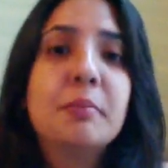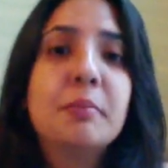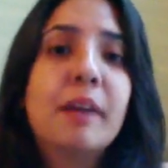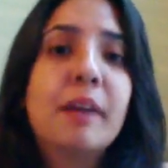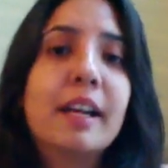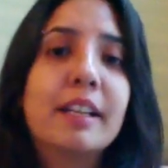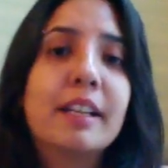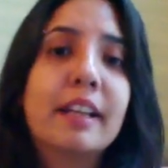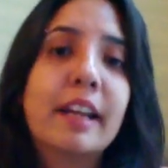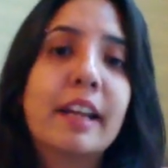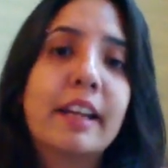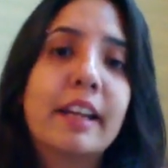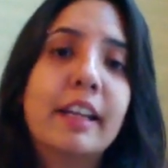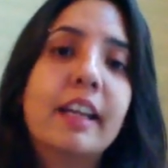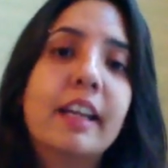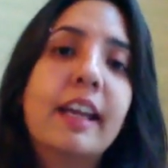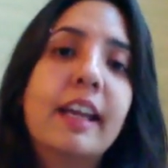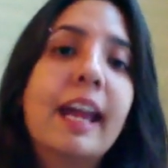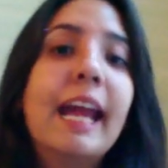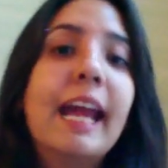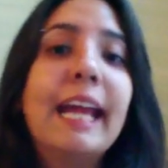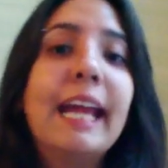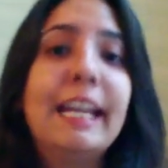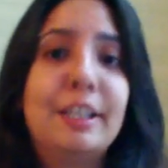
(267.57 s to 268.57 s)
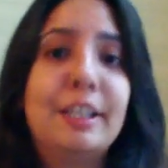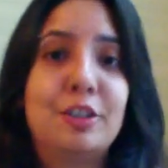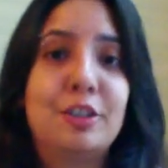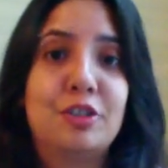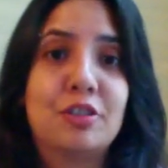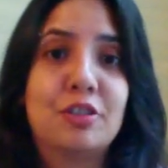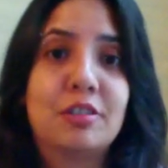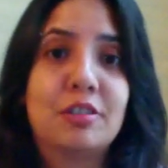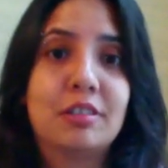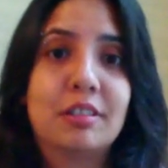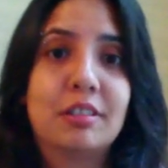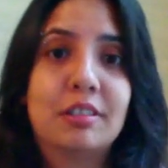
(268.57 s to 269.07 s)
You might get
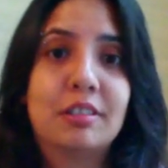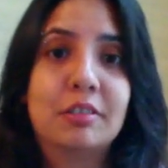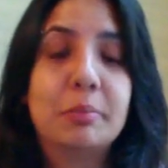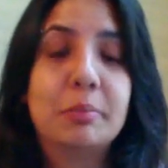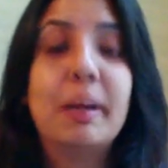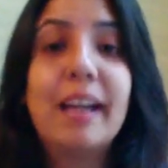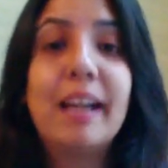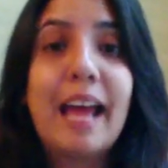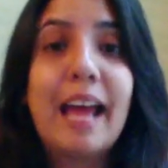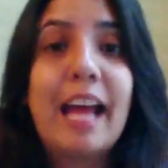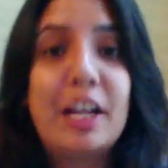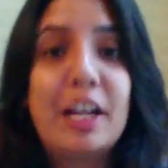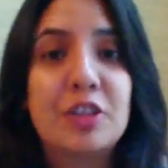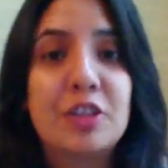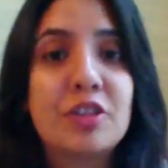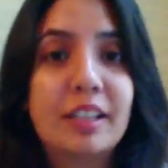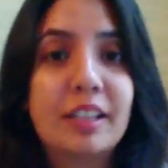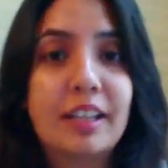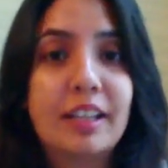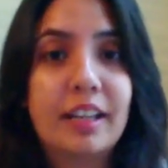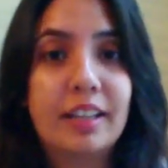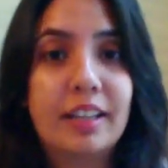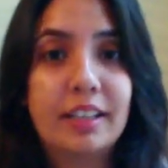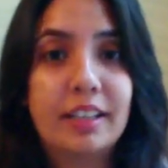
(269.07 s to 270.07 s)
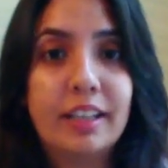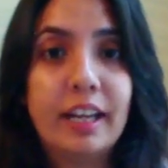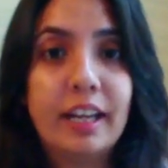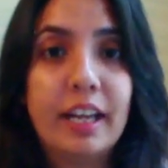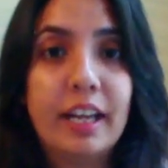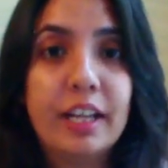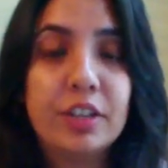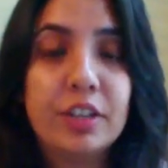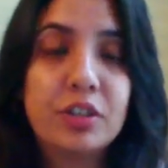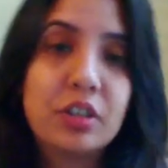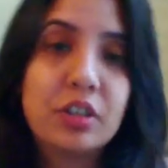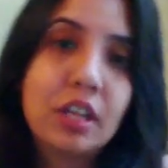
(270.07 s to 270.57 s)
engaged. You might actually get
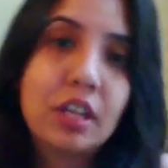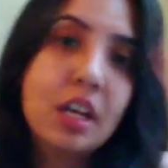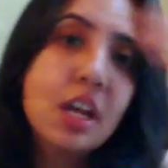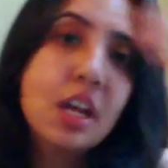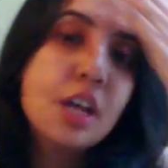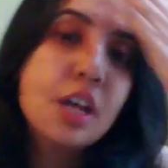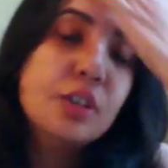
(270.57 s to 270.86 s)
engaged.